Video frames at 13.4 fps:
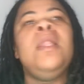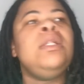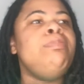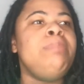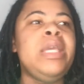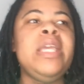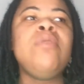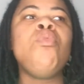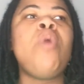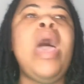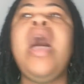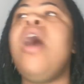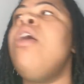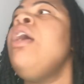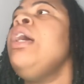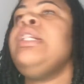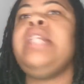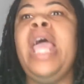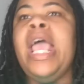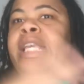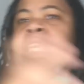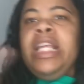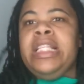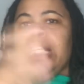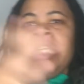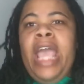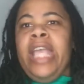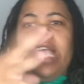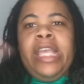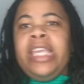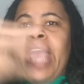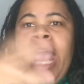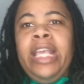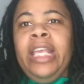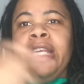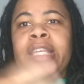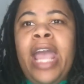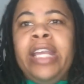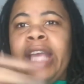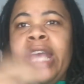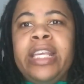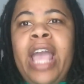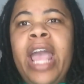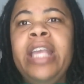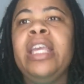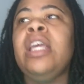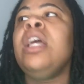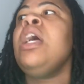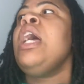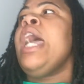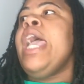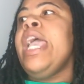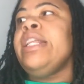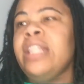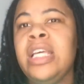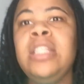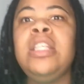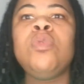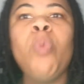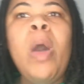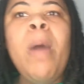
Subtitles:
Meanwhile, they get to yanking, and this is where